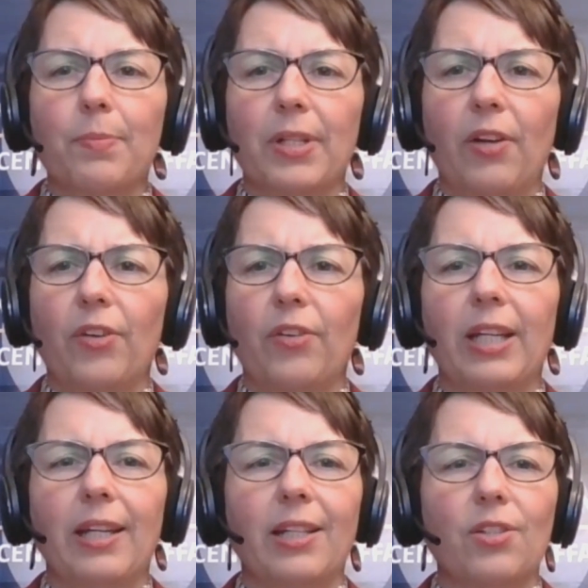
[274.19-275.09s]
but now you're
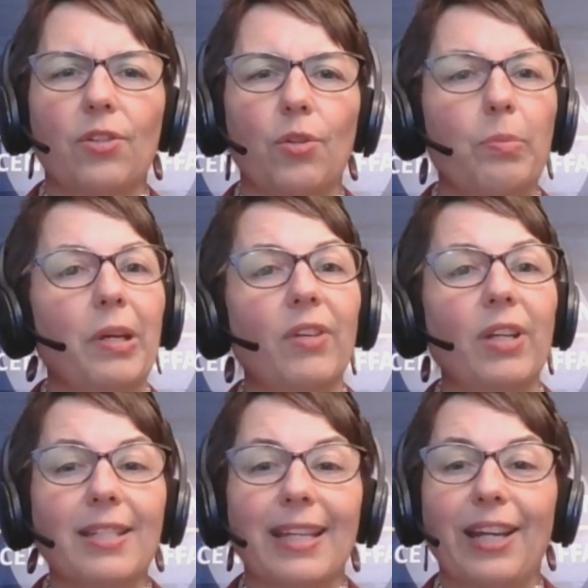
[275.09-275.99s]
needing to
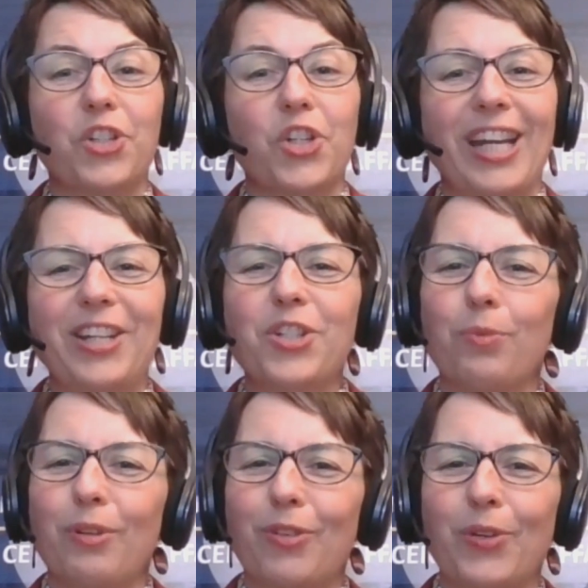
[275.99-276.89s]
pivot and change,
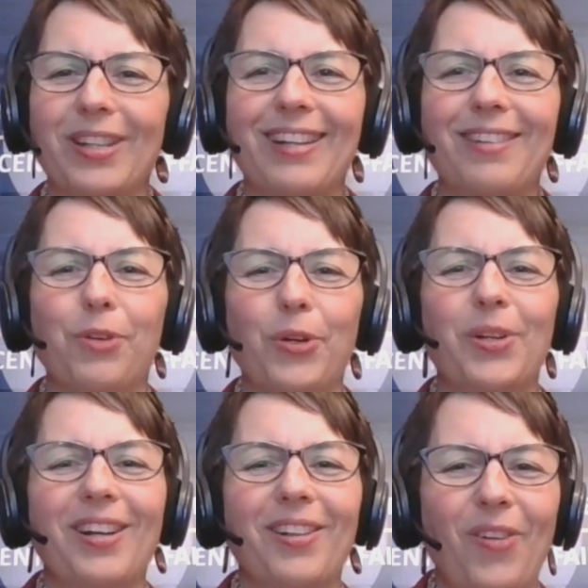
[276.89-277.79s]
and we've heard that
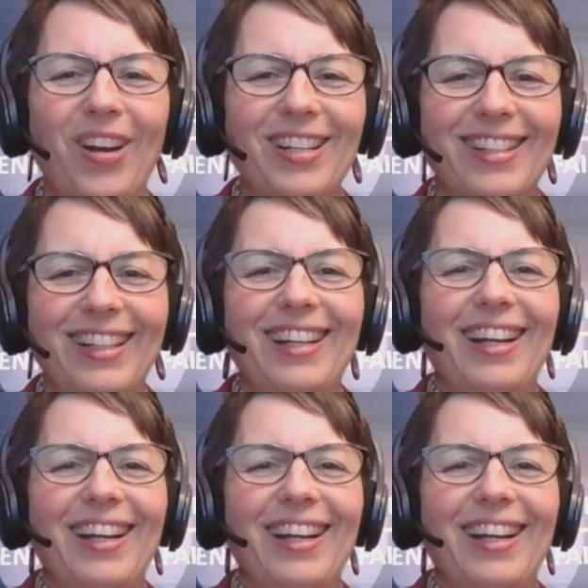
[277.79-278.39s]
word a lot